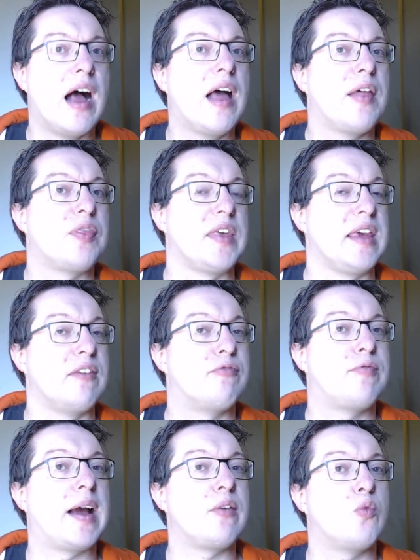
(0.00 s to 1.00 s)
The
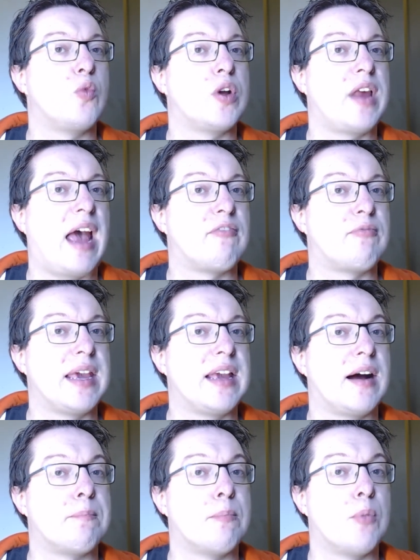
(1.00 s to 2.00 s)
fight would have
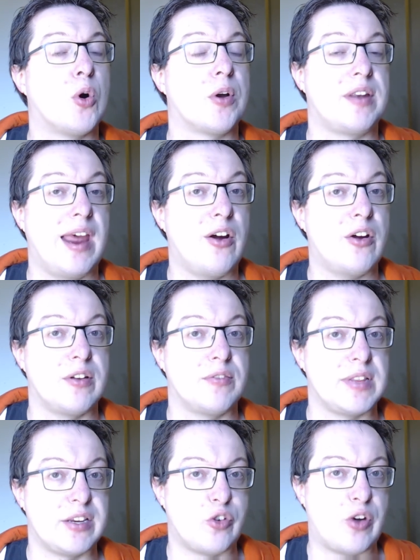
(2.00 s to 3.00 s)
become more
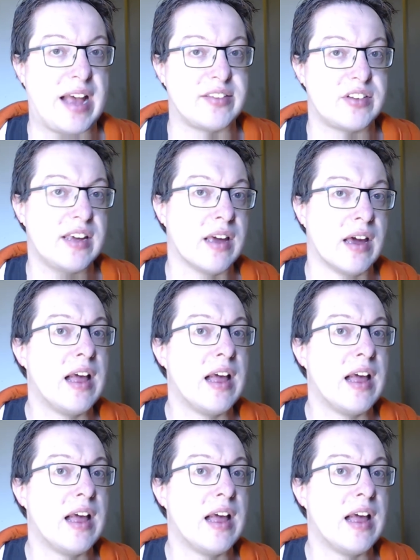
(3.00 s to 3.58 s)
narratively drastic.